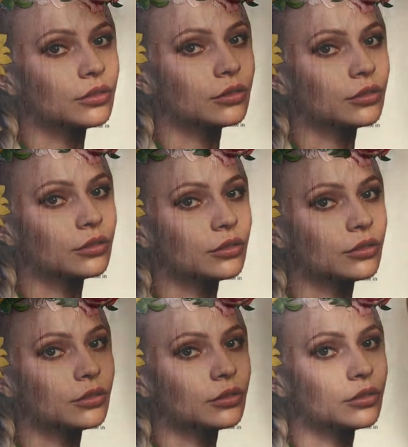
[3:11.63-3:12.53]

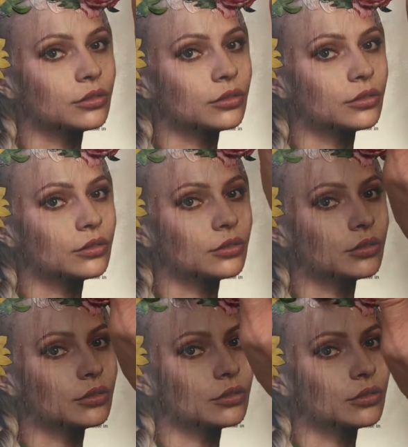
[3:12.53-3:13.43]

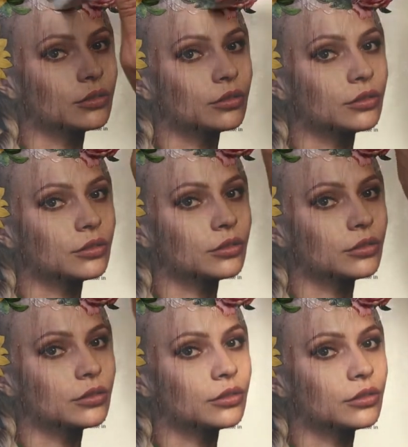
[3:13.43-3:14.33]

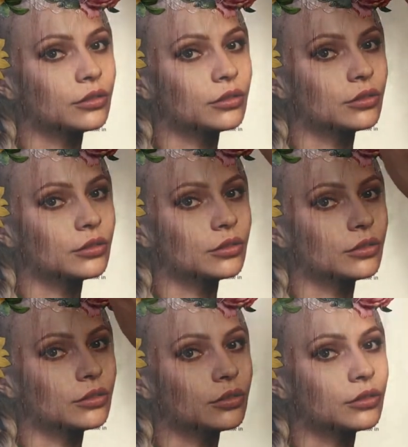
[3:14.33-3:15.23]

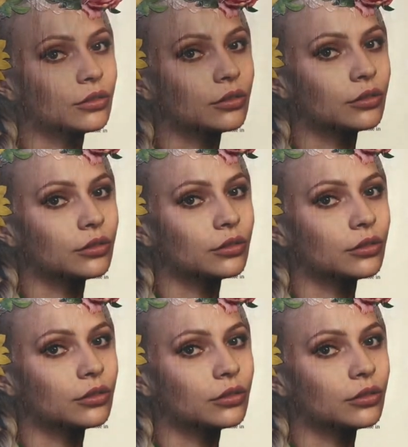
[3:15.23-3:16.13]

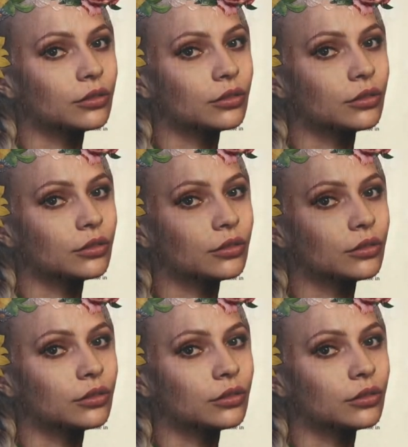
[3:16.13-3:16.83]
(silence)